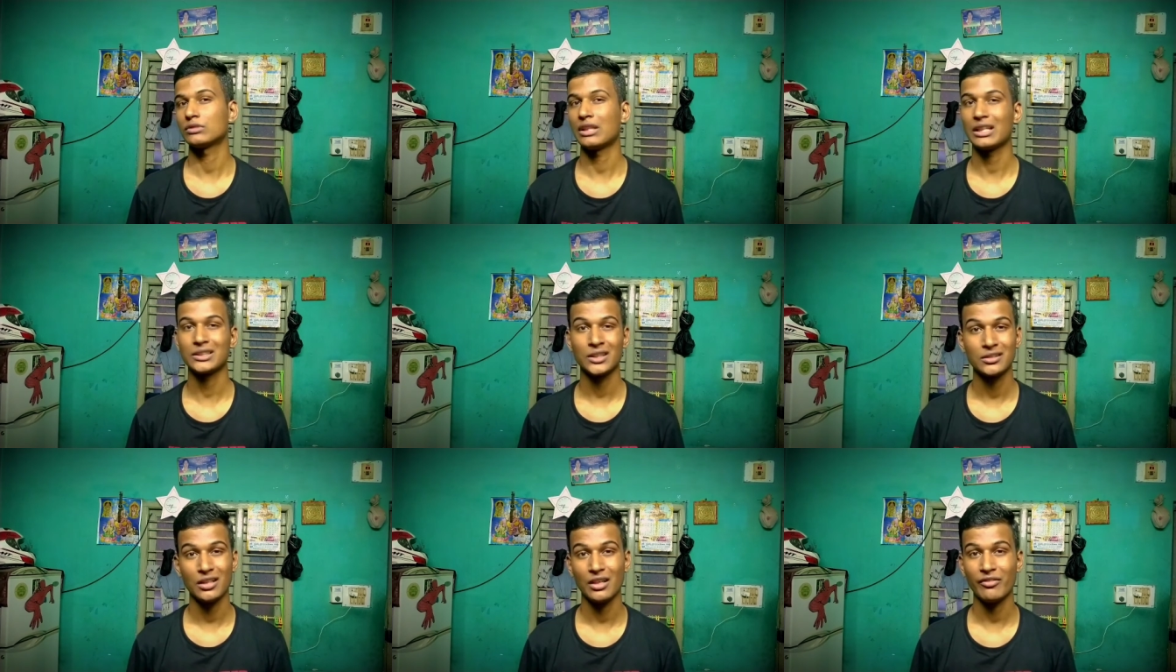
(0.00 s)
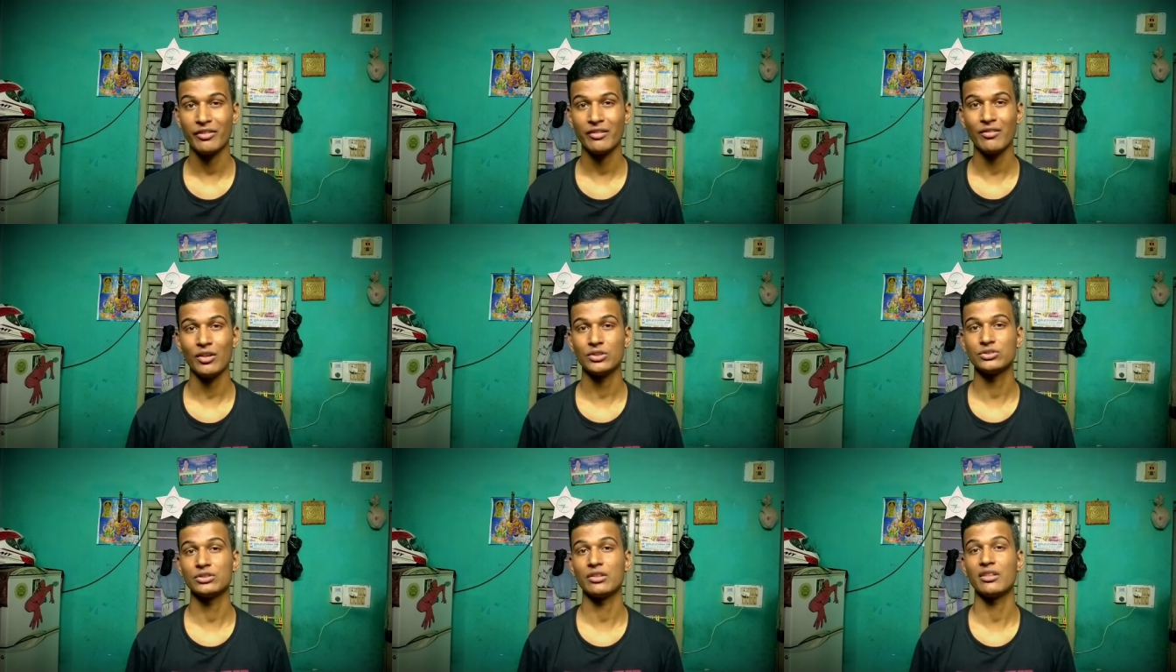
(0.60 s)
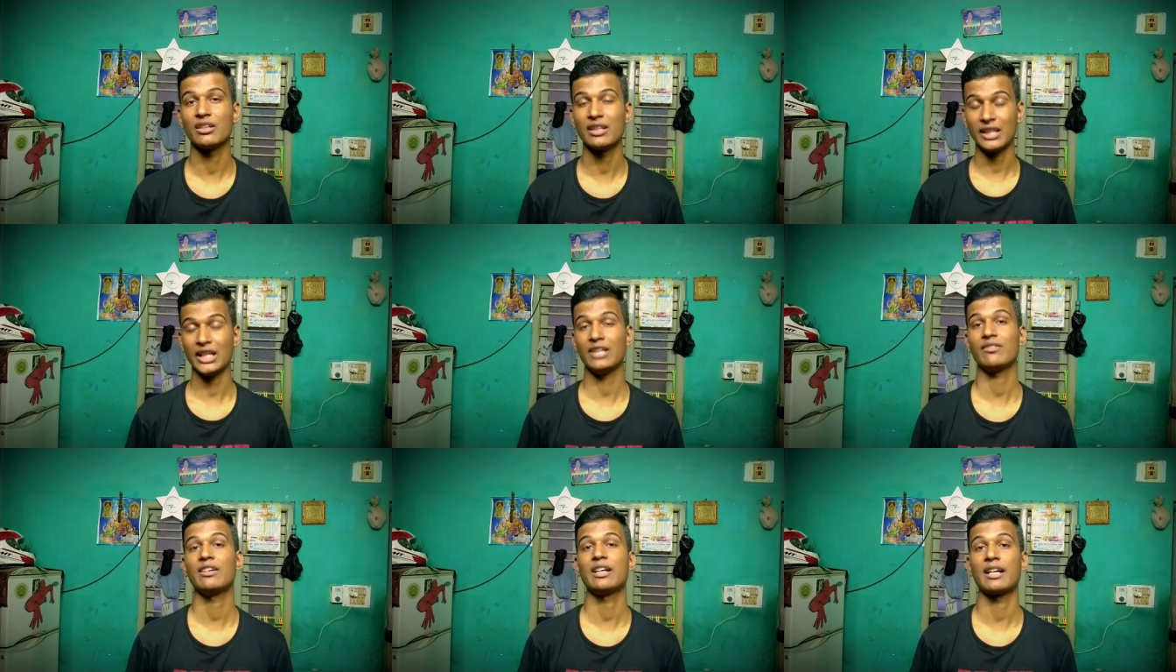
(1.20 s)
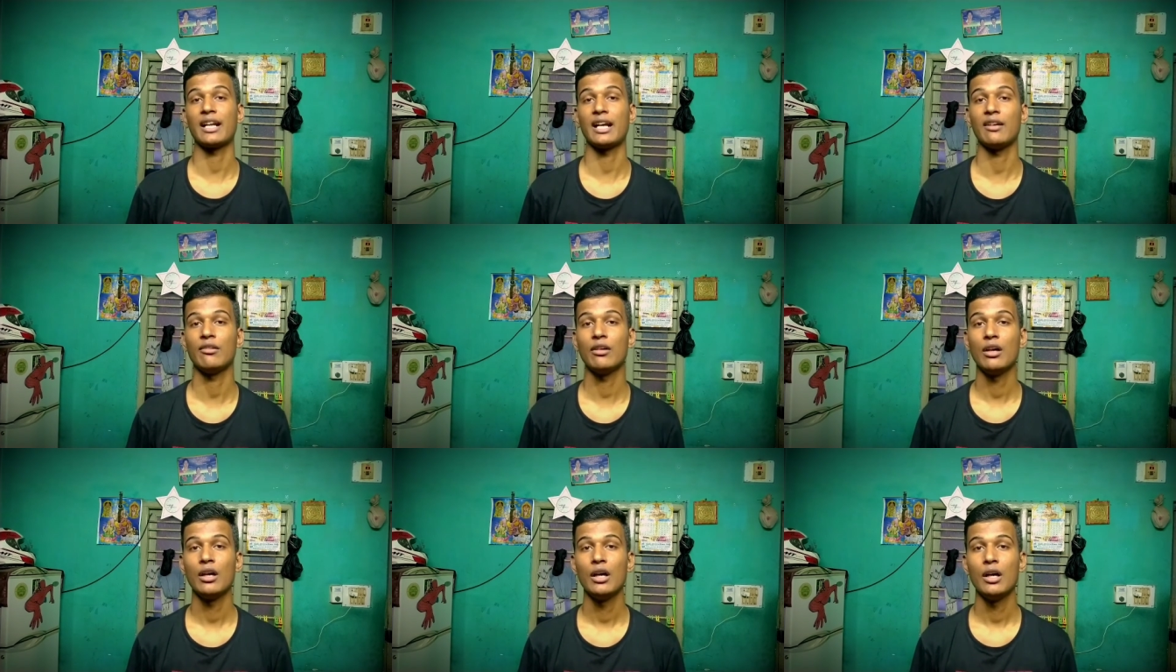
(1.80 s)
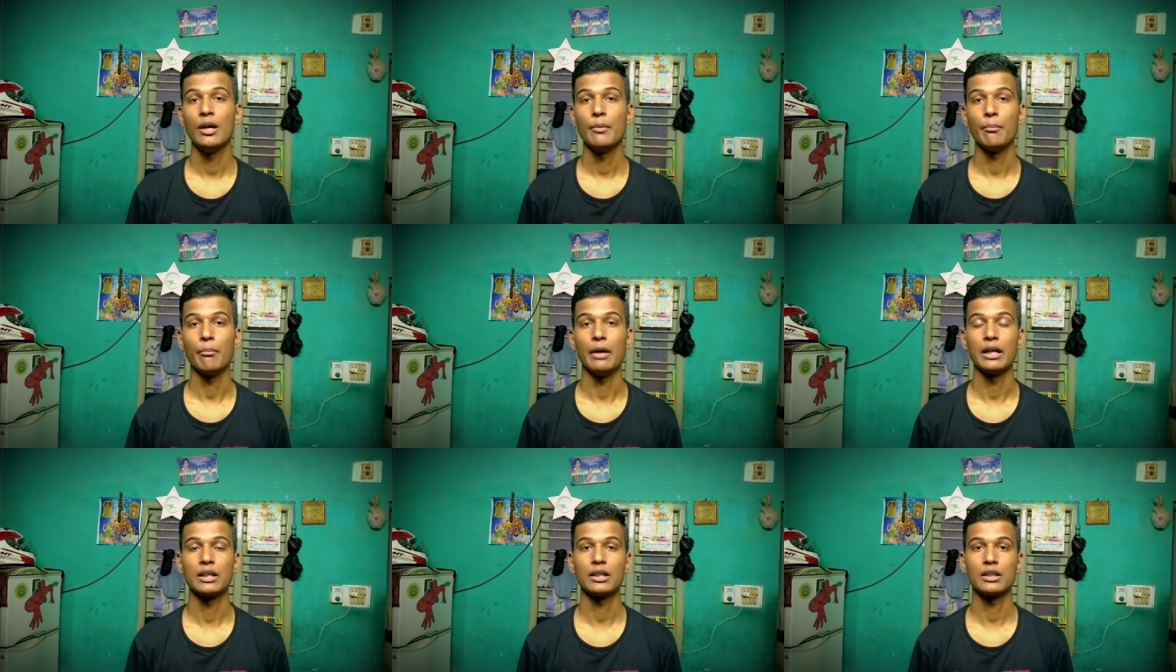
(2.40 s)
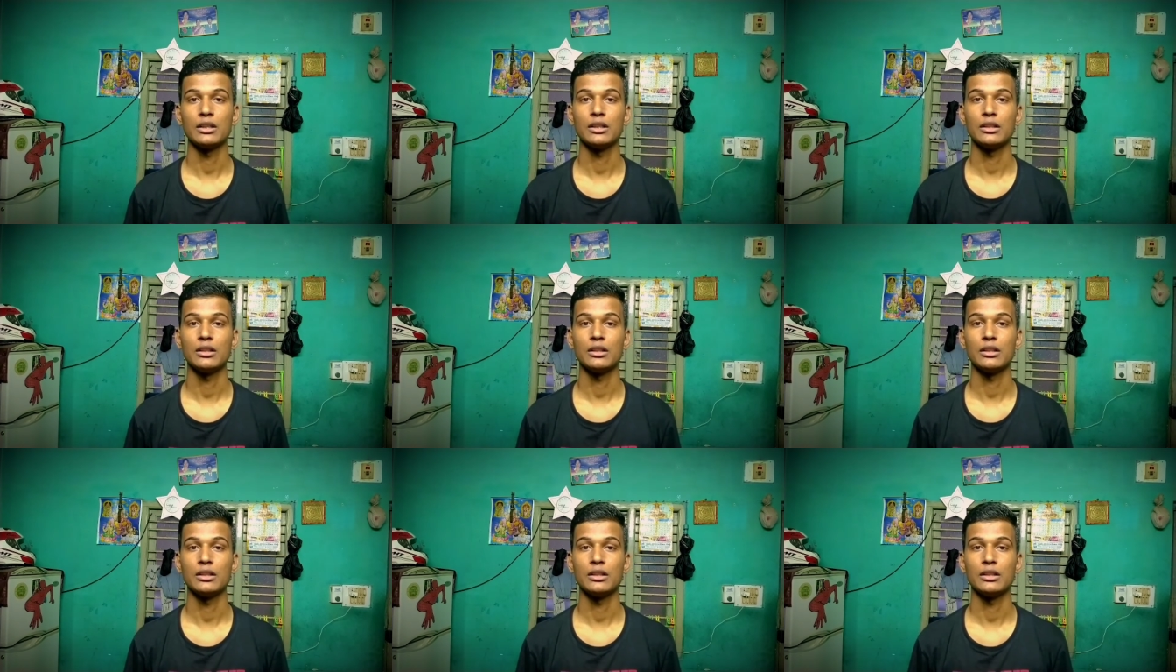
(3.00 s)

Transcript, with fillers: Lexus L F A was a rear-wheel drive. But